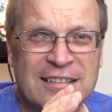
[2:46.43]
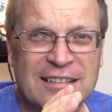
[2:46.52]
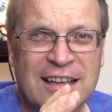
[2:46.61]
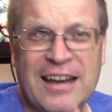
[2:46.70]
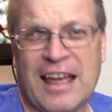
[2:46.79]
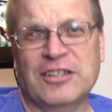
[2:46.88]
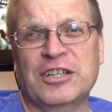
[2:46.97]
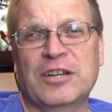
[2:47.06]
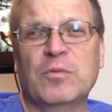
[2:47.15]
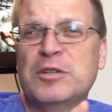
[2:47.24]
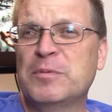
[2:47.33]

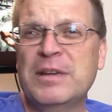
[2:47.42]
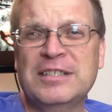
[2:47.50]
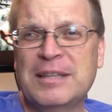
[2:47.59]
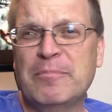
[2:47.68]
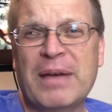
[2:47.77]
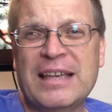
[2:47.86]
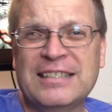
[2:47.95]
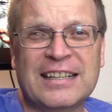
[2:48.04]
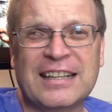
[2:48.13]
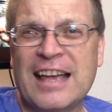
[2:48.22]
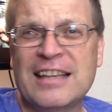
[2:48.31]
connection, which means it
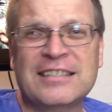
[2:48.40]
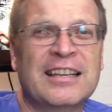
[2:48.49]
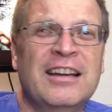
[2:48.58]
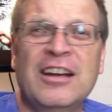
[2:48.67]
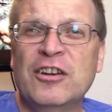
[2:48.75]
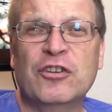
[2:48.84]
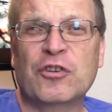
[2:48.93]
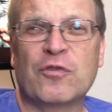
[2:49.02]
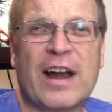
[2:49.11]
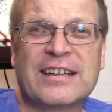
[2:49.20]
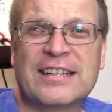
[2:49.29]
basically has
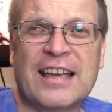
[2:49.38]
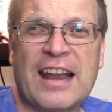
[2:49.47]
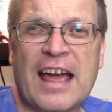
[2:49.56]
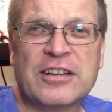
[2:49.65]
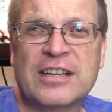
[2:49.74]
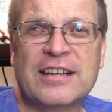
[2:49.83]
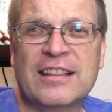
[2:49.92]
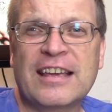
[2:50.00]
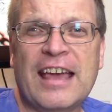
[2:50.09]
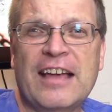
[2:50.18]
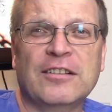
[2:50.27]
direct connection to the
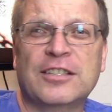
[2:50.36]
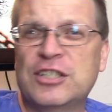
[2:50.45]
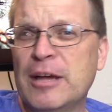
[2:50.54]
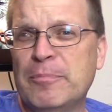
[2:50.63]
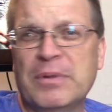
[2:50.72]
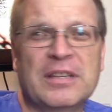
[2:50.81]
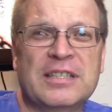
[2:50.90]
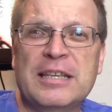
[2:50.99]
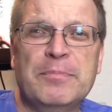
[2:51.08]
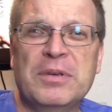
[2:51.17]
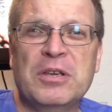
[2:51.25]
Gale chip and the
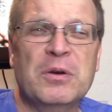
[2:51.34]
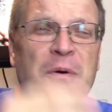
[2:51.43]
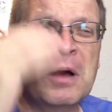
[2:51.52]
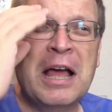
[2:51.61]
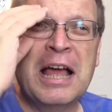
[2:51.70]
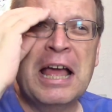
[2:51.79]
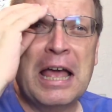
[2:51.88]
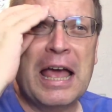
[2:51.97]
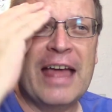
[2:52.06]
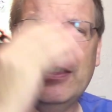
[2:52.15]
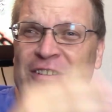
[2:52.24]
CPU,
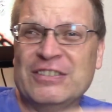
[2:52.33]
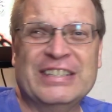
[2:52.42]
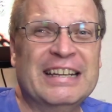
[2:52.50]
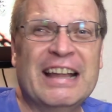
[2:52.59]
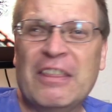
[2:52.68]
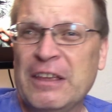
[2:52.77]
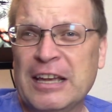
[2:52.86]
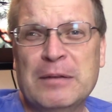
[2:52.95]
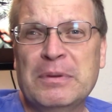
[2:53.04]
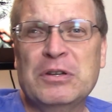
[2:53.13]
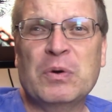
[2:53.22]
and there's nothing
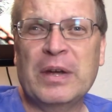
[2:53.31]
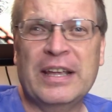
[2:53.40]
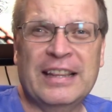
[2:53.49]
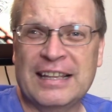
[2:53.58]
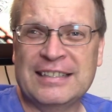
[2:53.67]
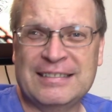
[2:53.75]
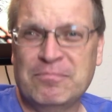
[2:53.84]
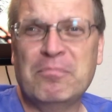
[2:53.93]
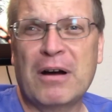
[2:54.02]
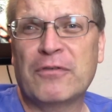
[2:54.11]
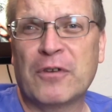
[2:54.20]
in between that's
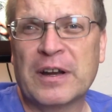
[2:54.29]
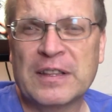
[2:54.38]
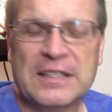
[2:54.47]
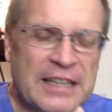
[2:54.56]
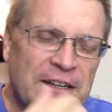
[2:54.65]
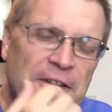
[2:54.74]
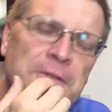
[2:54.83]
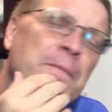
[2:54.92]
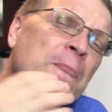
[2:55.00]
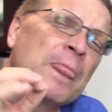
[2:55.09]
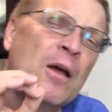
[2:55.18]
buffering the signals.
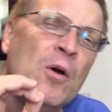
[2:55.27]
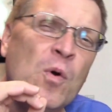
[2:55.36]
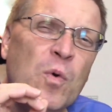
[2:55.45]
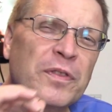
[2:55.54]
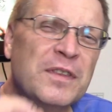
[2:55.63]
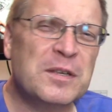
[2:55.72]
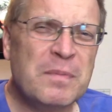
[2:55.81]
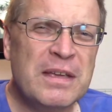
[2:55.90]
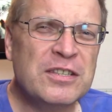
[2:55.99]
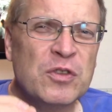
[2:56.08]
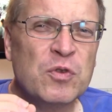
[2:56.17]
What this
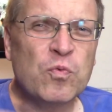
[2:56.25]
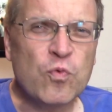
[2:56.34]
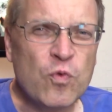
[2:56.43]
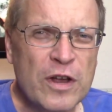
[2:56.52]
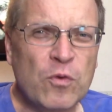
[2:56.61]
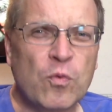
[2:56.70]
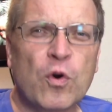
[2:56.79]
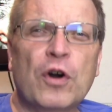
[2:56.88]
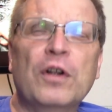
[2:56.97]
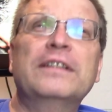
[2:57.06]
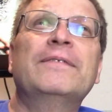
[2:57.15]
means in the real
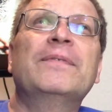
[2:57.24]
world